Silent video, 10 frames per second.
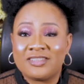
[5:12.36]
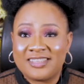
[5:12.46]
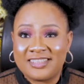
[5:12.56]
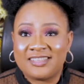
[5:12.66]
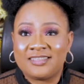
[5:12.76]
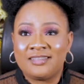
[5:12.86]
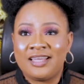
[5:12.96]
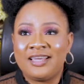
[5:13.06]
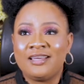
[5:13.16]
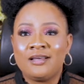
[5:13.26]
this.
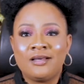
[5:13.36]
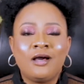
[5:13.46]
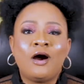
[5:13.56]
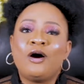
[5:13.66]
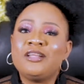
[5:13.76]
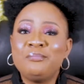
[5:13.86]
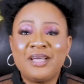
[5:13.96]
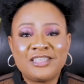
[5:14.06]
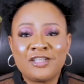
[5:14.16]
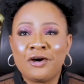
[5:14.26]
Okay. Other
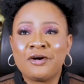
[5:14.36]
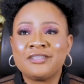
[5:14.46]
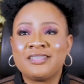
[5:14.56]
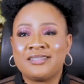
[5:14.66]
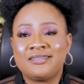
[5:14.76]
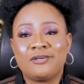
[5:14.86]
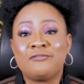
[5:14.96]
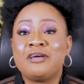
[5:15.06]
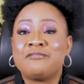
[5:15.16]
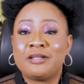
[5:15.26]
method
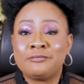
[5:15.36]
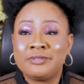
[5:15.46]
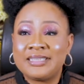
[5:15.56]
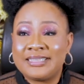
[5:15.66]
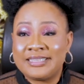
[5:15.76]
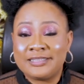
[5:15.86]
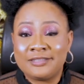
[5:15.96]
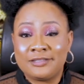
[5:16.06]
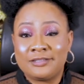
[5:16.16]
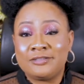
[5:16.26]
of evaluating
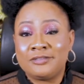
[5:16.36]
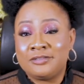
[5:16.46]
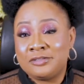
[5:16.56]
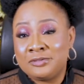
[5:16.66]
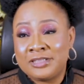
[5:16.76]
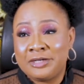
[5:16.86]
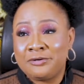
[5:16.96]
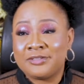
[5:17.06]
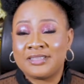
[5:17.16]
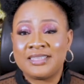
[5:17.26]
the
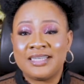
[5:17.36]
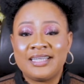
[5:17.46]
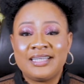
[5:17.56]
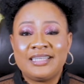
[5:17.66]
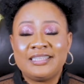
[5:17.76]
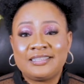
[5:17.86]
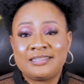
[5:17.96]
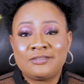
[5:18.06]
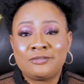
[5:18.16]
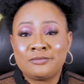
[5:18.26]
uterus
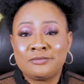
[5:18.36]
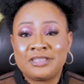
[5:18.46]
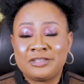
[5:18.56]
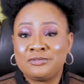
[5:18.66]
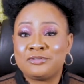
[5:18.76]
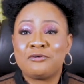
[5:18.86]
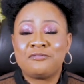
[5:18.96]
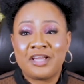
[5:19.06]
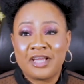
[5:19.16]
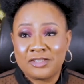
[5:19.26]
is through the use of
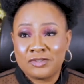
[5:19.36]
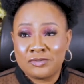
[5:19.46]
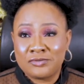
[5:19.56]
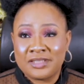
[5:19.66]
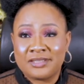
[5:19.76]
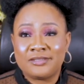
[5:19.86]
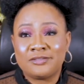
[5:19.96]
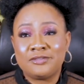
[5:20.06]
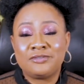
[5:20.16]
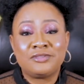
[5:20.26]
X-ray. So
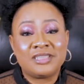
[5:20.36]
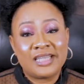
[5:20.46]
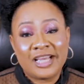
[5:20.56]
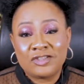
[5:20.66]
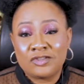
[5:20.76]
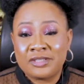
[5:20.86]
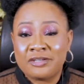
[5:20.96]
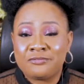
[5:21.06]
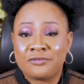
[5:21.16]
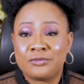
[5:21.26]
you do the X-ray
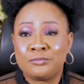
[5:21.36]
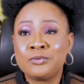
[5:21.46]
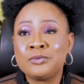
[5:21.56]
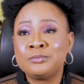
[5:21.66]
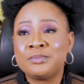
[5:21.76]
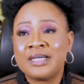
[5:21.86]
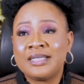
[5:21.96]
for the womb,